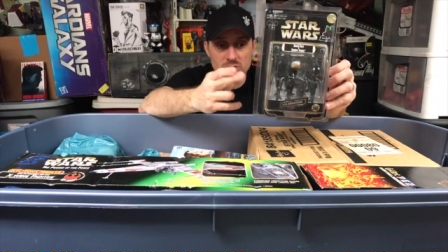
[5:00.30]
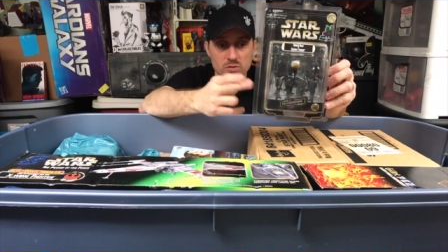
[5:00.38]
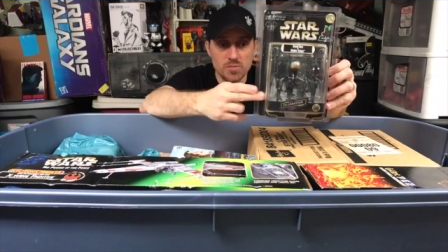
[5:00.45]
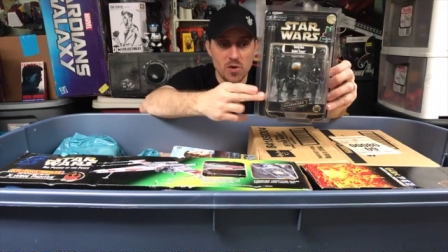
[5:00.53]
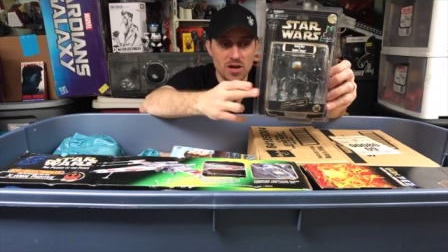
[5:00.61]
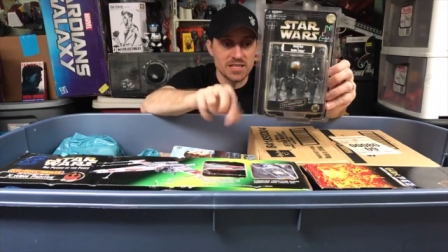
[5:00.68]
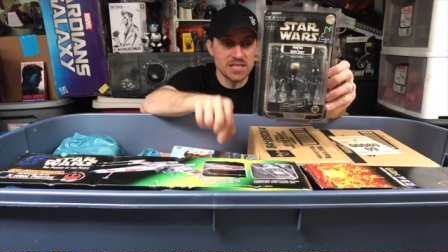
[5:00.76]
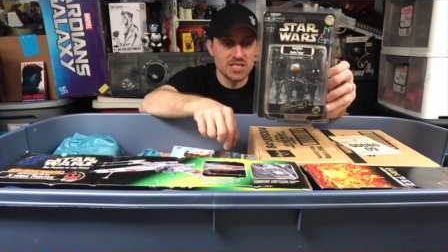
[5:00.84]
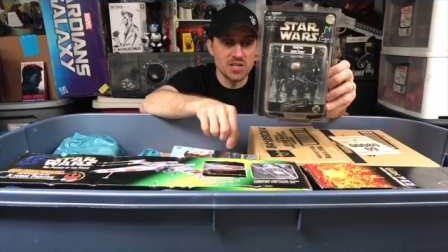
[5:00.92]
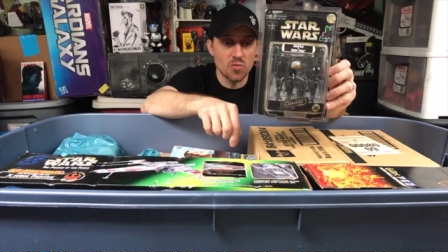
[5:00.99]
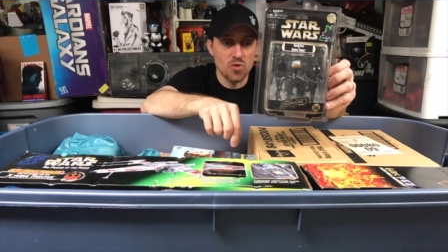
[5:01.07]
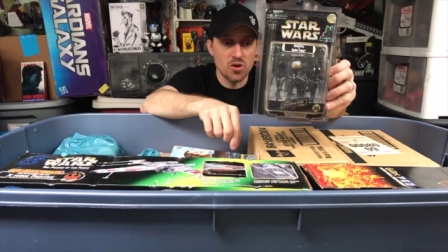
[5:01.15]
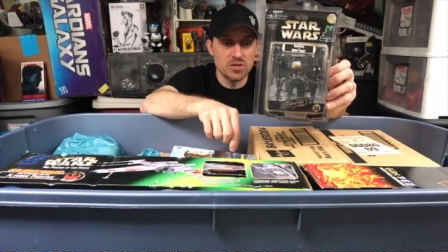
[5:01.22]
was bought at Disney
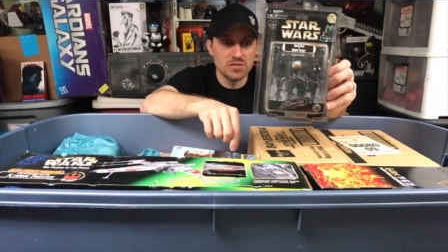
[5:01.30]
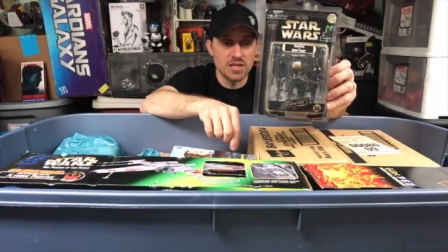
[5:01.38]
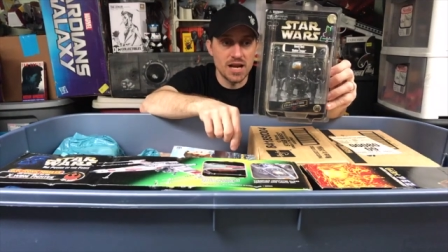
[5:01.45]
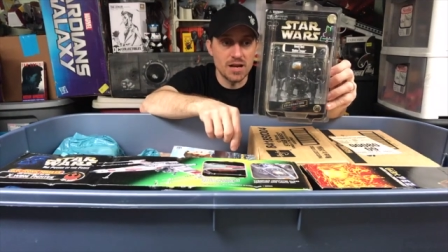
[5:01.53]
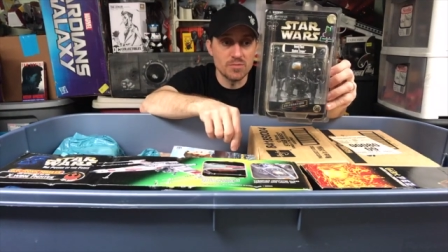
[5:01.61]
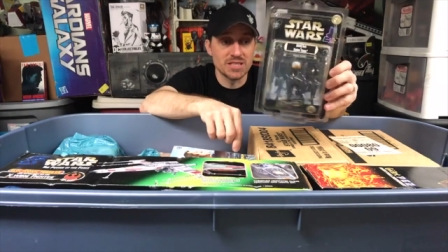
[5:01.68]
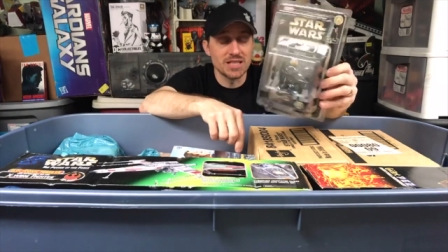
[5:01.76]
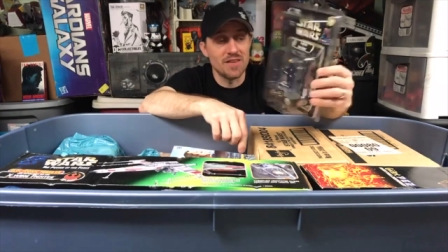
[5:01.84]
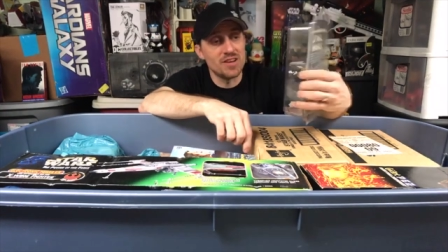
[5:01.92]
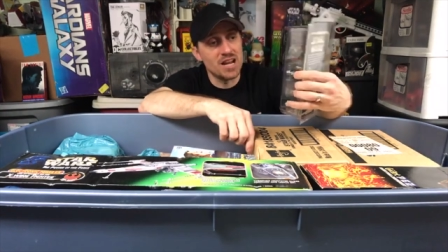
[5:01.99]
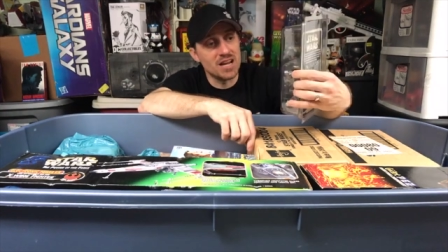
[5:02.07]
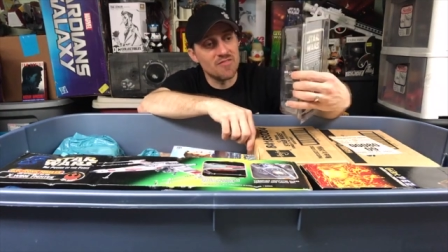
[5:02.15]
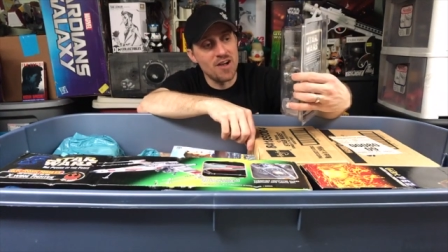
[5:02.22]
World. It was
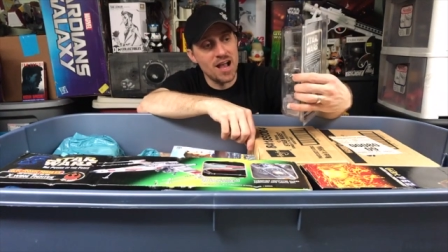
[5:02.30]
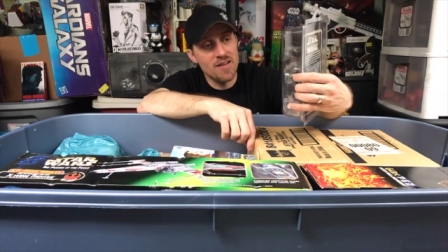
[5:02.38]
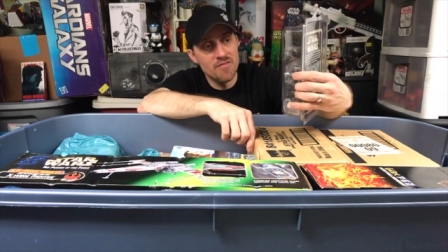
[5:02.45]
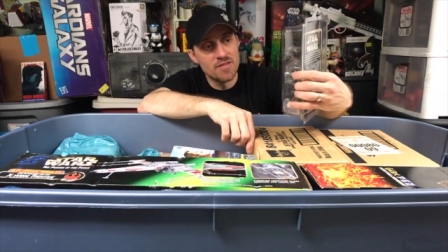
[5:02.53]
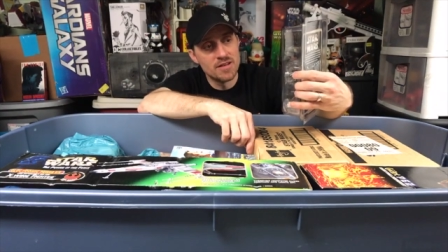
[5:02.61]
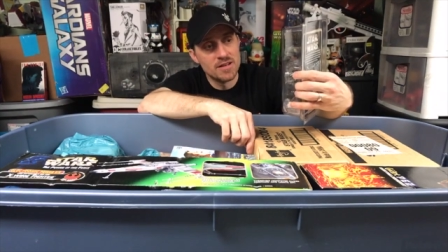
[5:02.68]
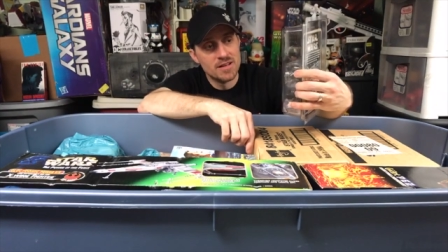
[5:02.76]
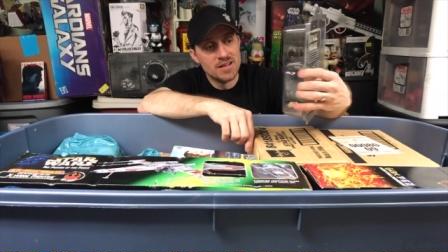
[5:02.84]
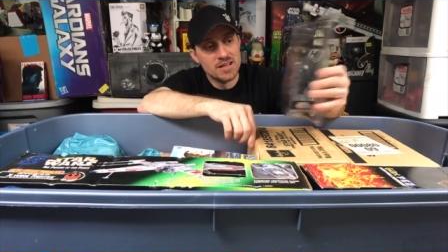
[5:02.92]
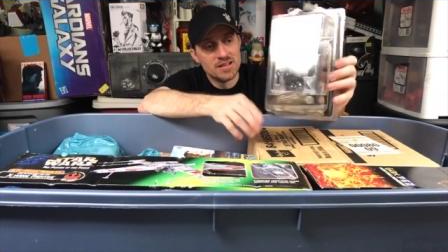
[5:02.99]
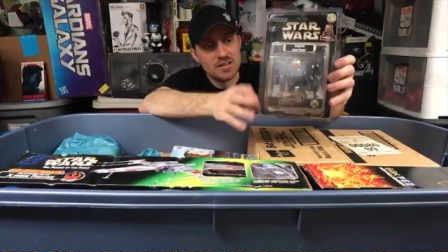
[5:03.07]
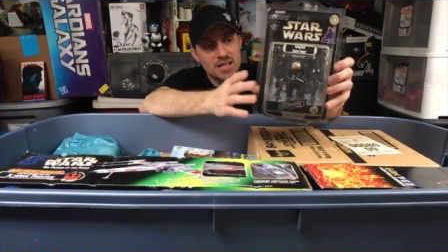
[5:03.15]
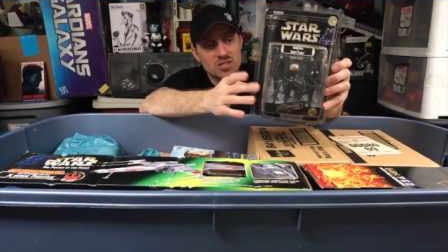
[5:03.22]
$11.95.
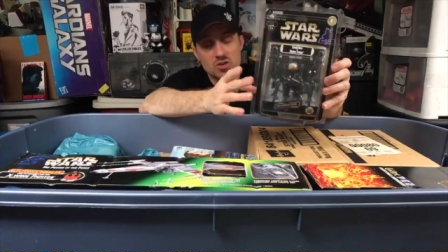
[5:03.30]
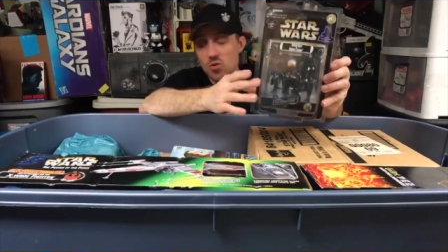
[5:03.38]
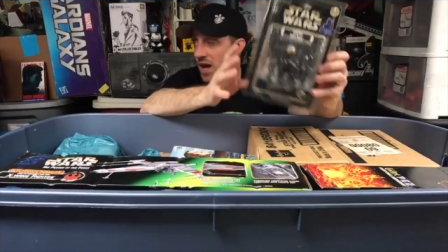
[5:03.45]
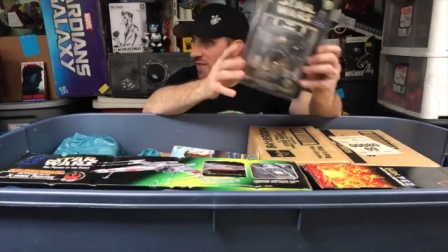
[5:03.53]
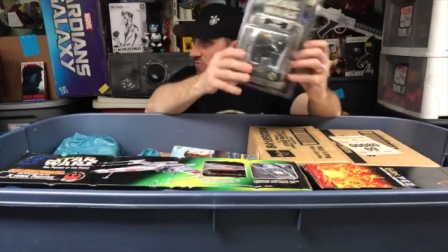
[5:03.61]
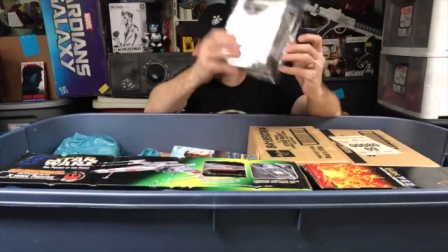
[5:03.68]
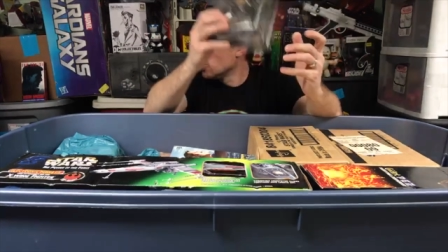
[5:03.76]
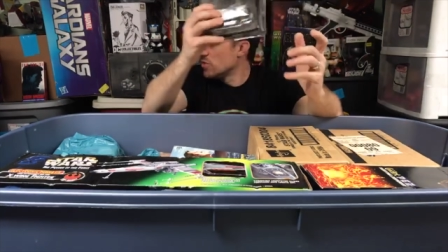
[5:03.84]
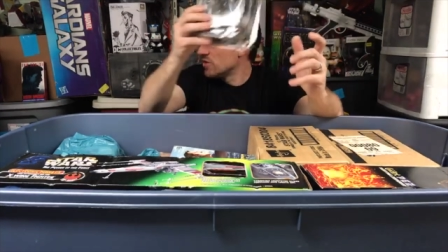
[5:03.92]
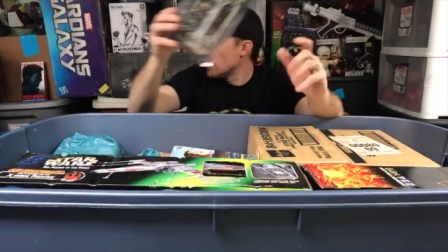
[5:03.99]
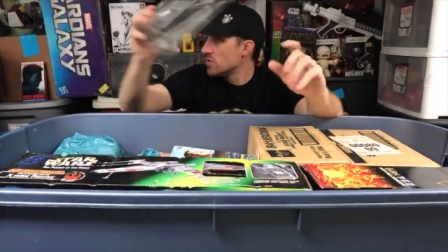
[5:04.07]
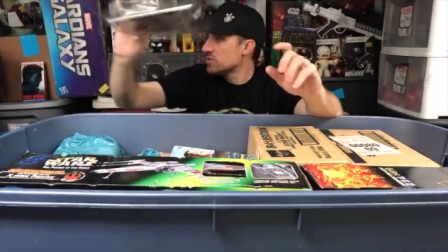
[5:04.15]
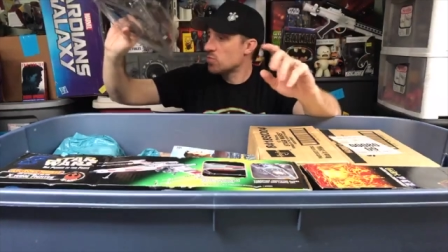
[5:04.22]
That's cool. I have two of
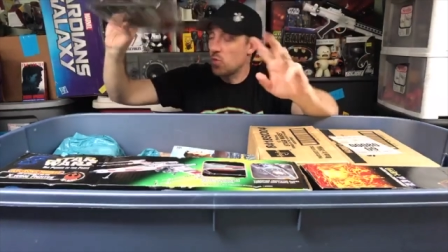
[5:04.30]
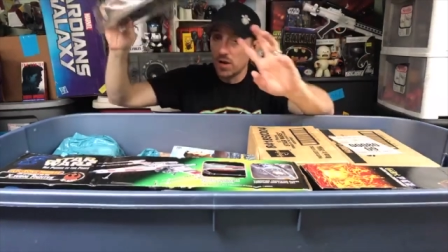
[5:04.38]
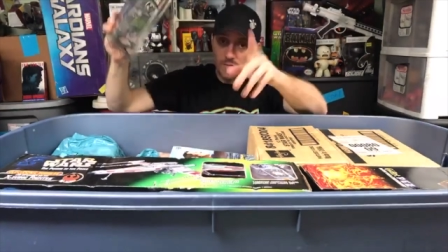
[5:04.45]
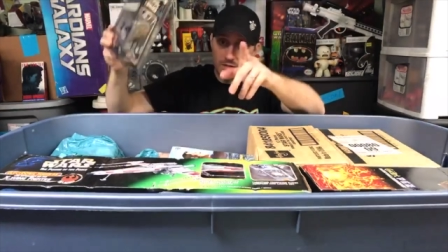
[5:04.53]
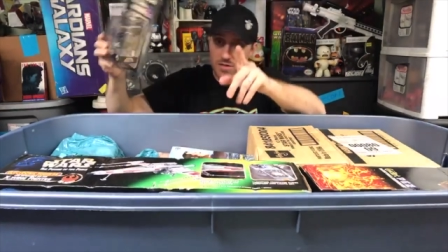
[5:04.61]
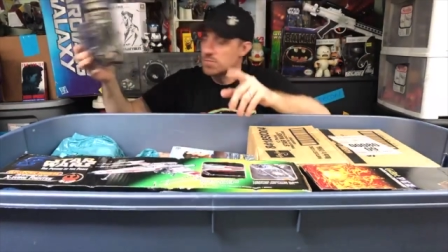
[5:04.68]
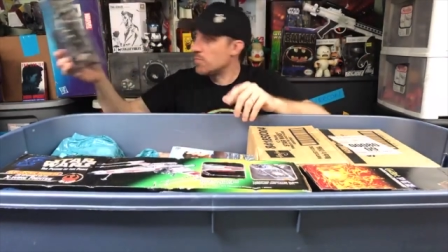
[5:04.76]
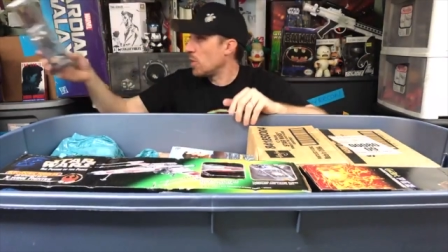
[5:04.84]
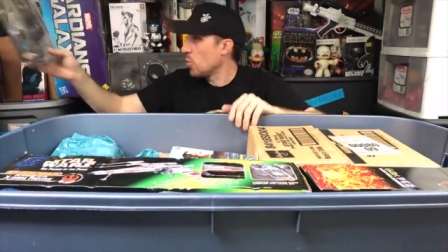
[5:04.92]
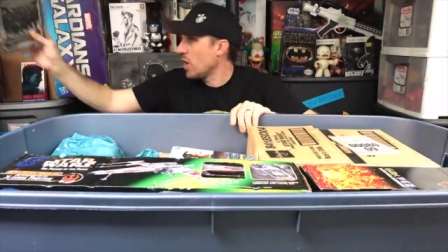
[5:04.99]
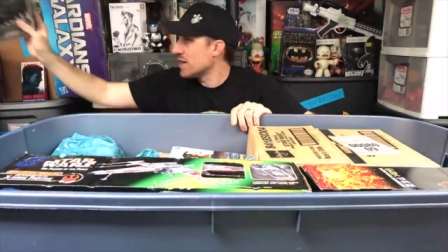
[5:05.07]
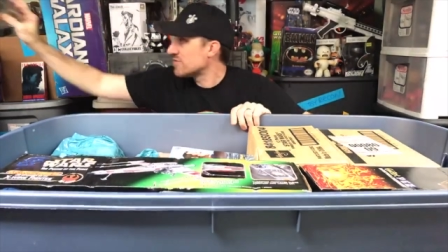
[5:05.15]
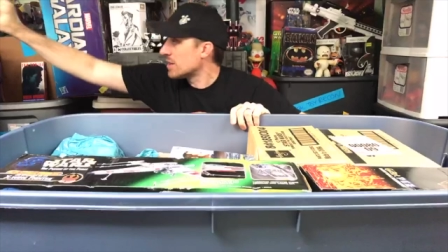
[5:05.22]
those. One is my wife's, I